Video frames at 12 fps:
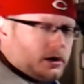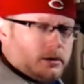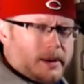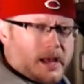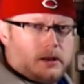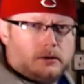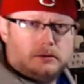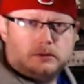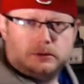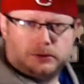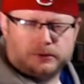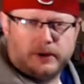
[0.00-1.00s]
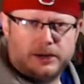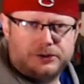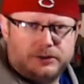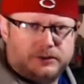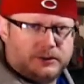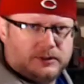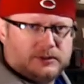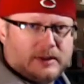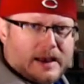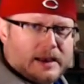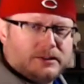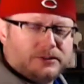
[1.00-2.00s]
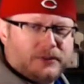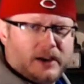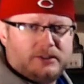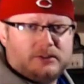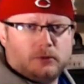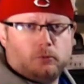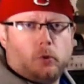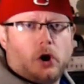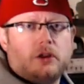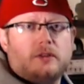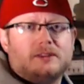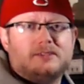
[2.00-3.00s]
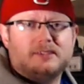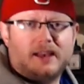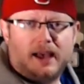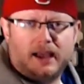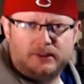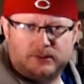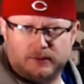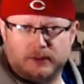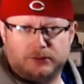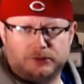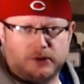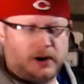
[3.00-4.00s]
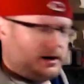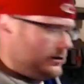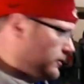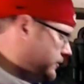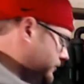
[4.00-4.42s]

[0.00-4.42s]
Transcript: about directions and sides. If I said, what are the sides of this triangle?